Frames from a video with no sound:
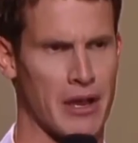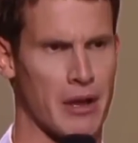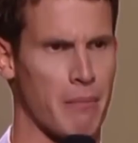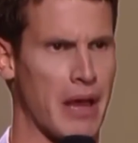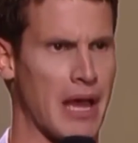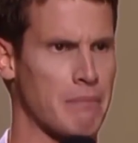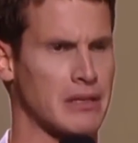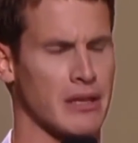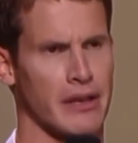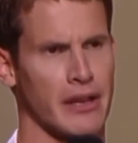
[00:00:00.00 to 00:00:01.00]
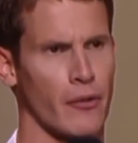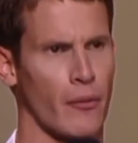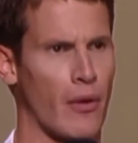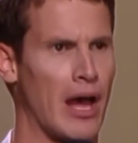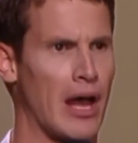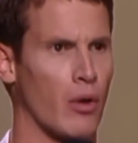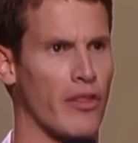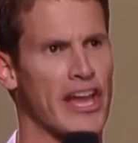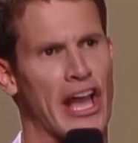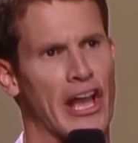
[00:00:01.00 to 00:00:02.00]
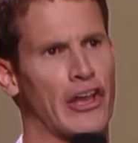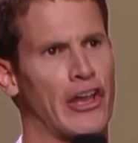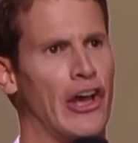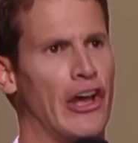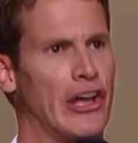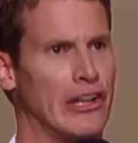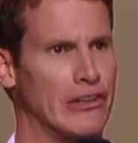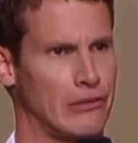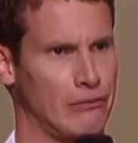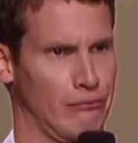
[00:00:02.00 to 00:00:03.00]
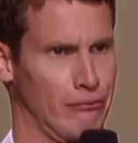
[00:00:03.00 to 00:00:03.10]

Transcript: about your bad beat to Nicaragua. They got guns.